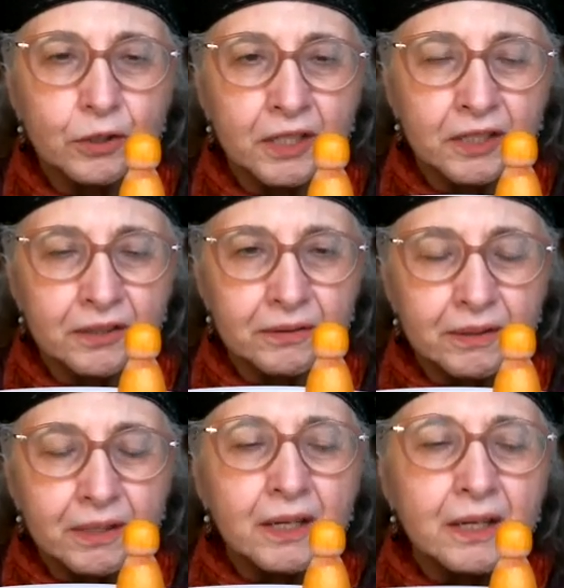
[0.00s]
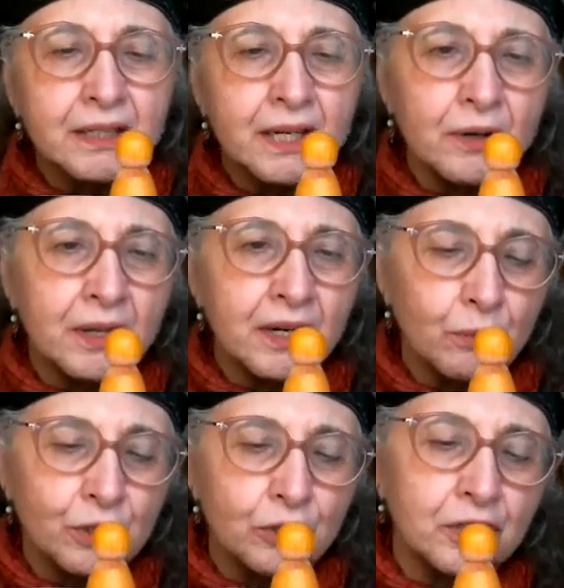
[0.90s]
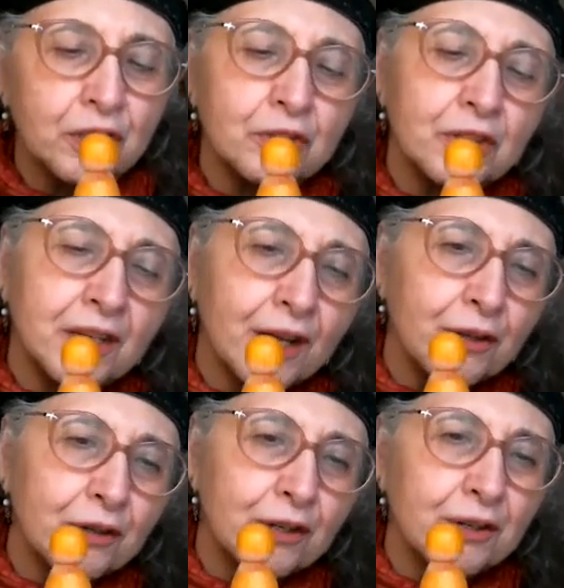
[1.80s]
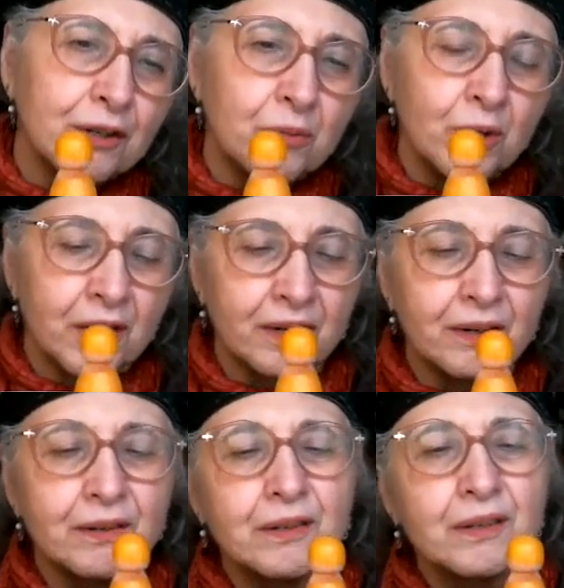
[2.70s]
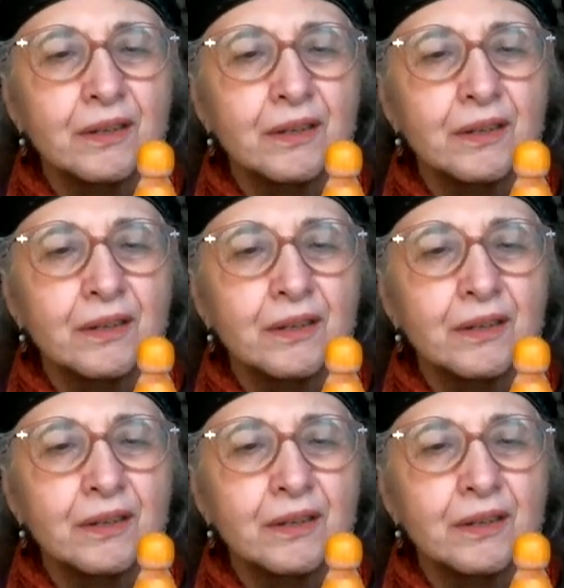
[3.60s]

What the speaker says: Good. Now, can I return you to the other one?